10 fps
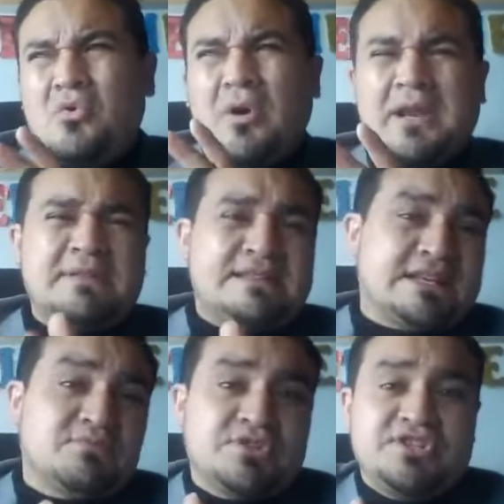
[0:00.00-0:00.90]
What if the
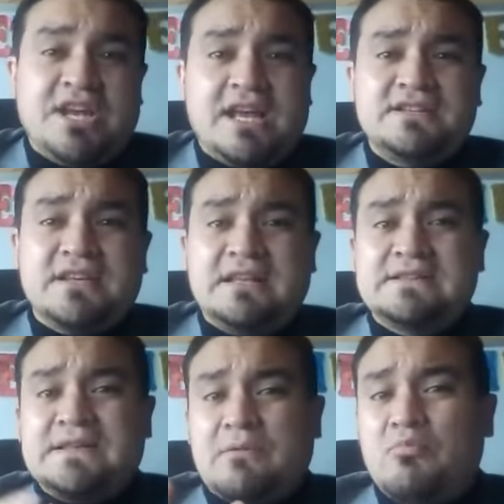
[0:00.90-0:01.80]
text was changed
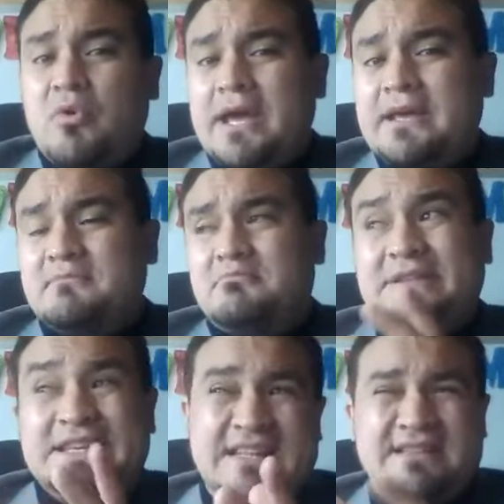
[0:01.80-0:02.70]
in some way
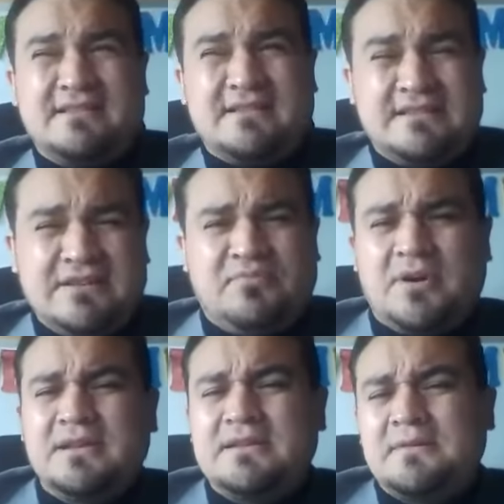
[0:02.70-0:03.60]
yet
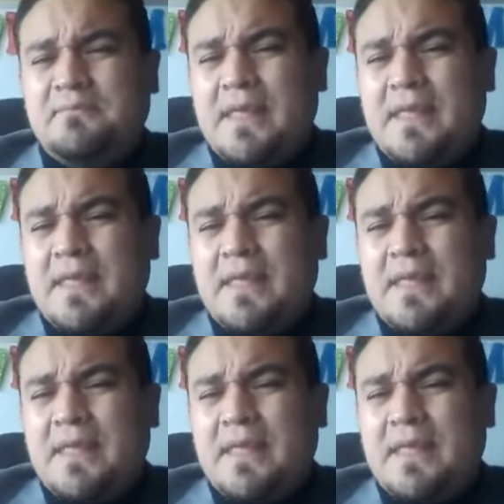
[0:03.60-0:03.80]
different?